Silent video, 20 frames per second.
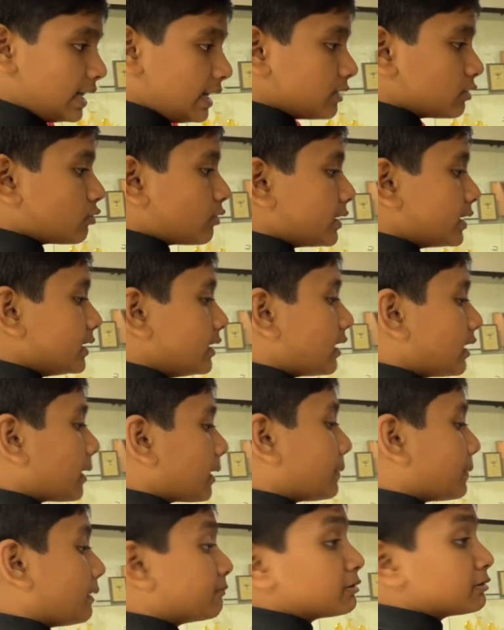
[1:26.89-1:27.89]
29
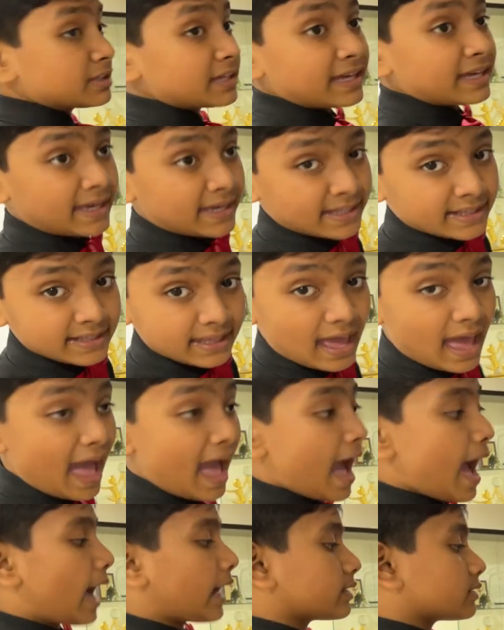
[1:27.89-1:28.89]
people can't
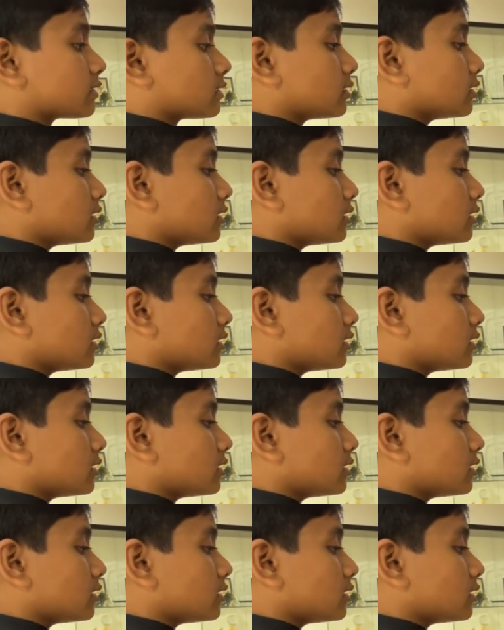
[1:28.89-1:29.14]
act.